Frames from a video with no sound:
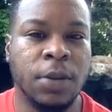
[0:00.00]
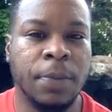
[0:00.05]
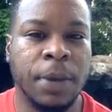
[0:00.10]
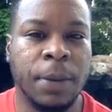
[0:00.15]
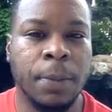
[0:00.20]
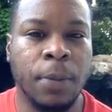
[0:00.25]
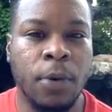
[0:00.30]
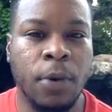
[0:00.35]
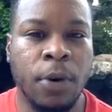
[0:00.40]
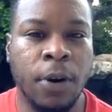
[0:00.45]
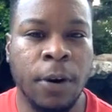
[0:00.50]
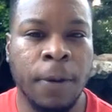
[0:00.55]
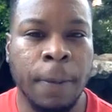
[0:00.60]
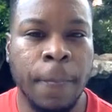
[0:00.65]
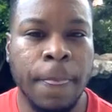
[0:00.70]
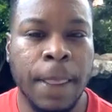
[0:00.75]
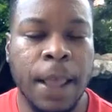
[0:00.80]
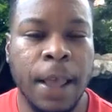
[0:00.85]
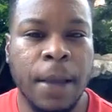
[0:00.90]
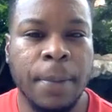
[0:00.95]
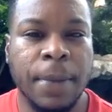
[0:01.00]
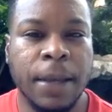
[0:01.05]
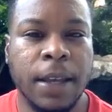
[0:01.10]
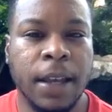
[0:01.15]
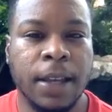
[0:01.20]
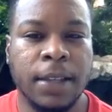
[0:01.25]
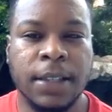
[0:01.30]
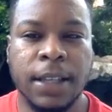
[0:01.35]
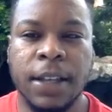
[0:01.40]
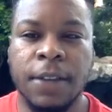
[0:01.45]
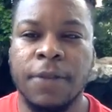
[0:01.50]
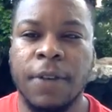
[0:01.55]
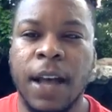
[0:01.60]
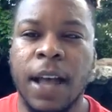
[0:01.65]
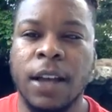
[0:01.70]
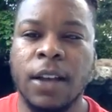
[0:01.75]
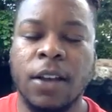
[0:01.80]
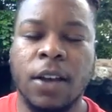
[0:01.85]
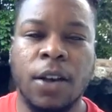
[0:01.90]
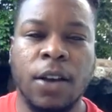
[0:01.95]
bit more, because if
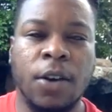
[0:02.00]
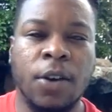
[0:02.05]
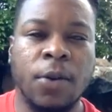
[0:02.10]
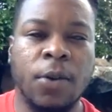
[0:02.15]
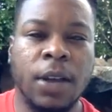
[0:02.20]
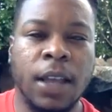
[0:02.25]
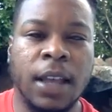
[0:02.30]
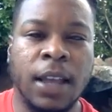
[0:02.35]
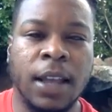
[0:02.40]
I go